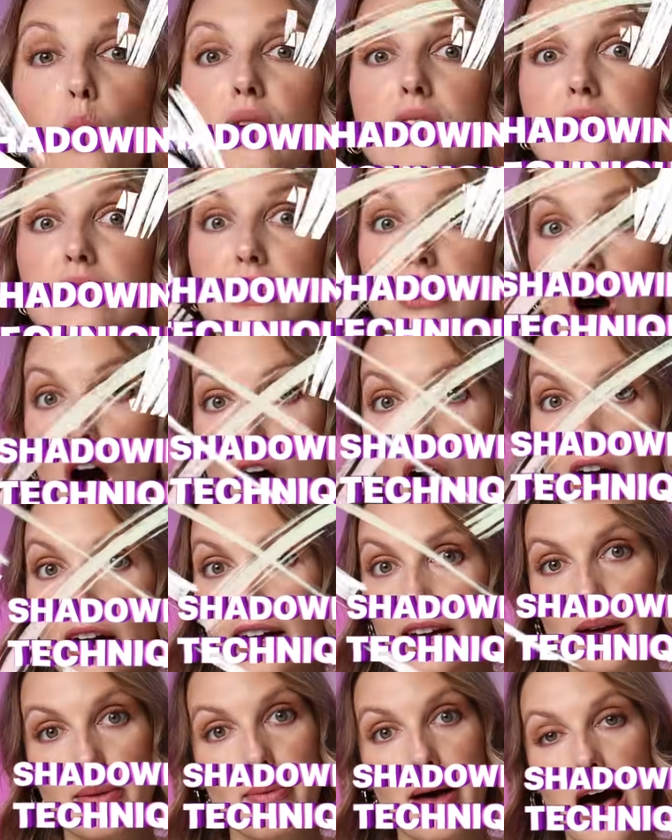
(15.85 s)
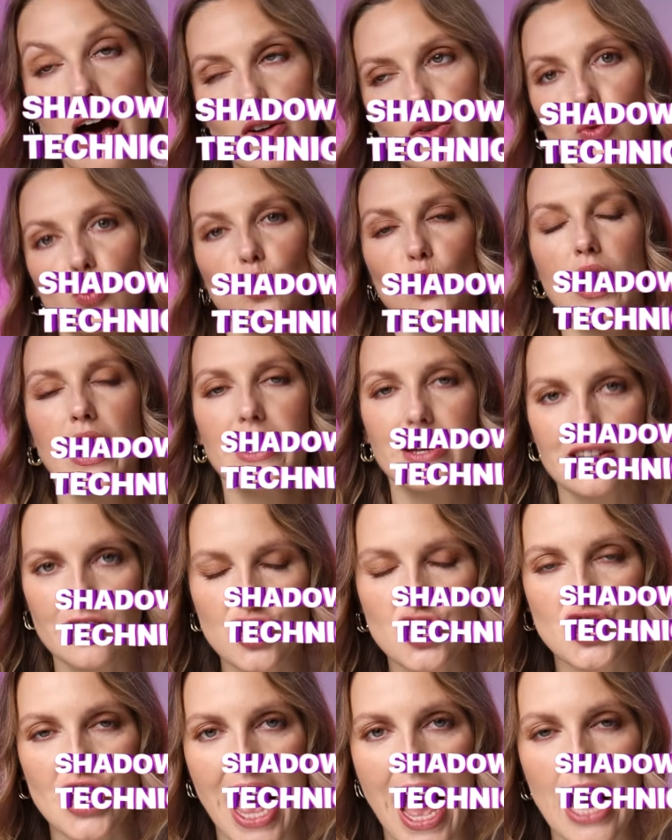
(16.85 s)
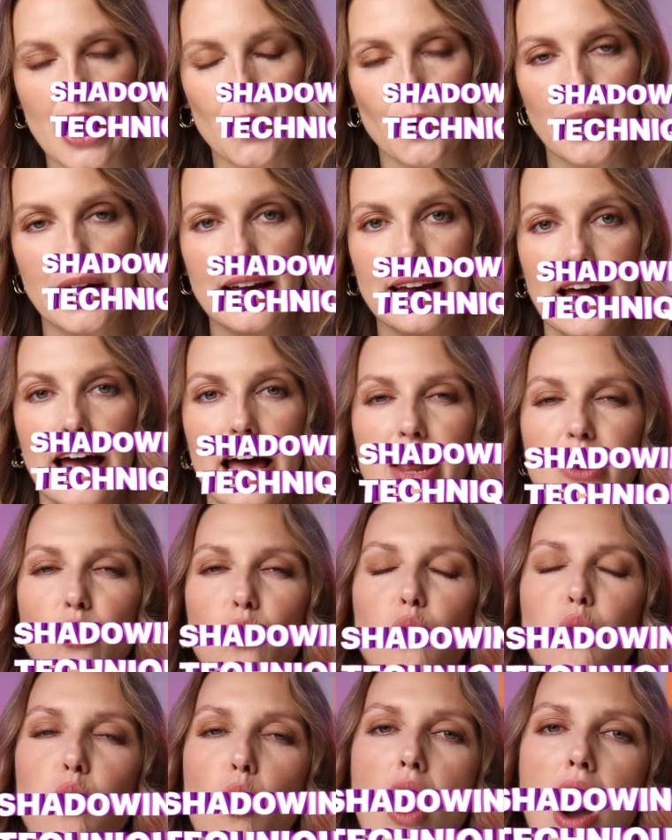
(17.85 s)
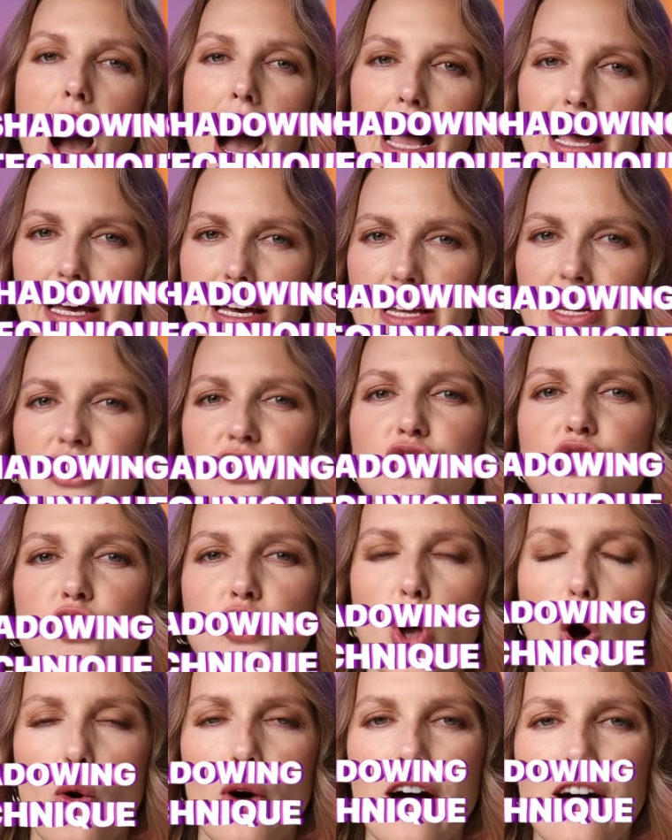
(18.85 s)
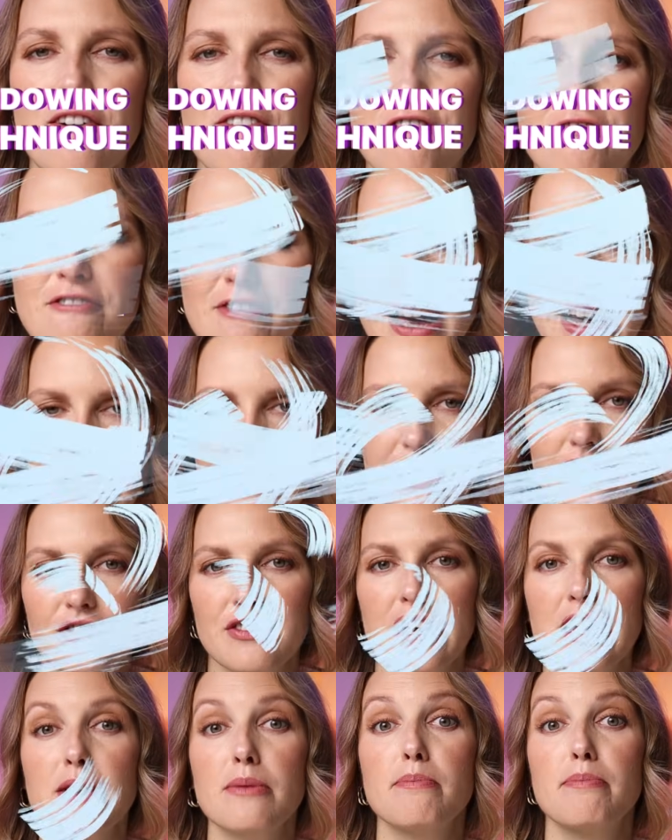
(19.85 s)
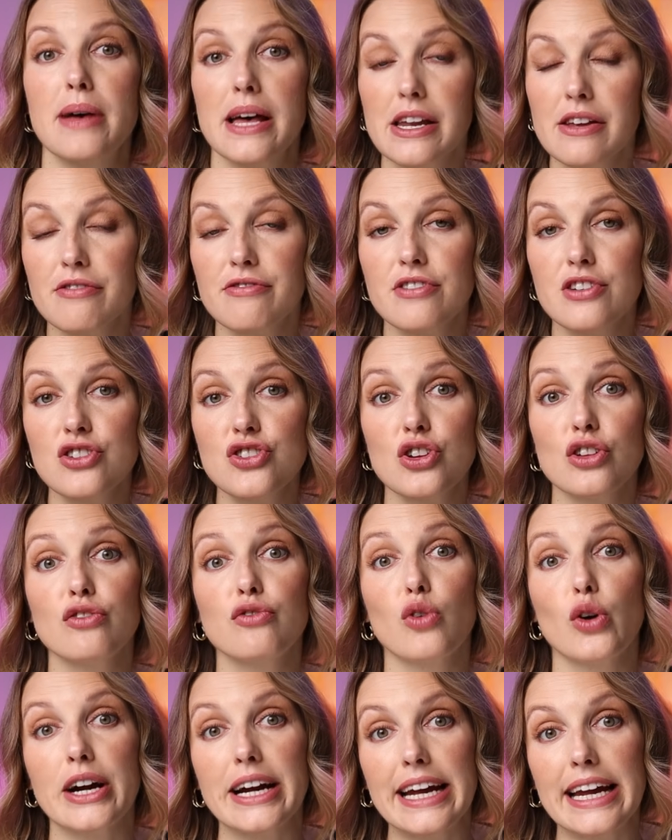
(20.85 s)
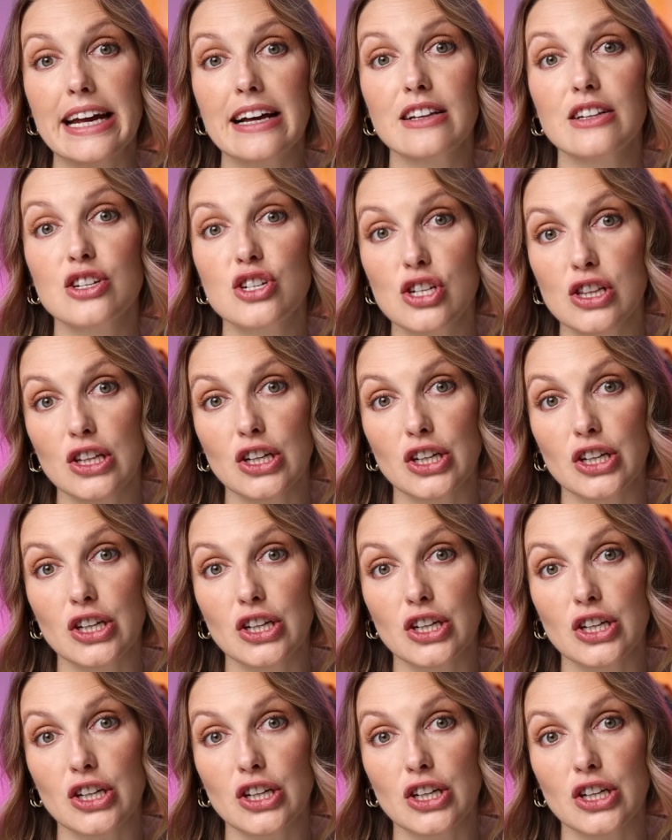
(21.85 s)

We'll talk about what is shadowing and why it is so effective and beneficial for English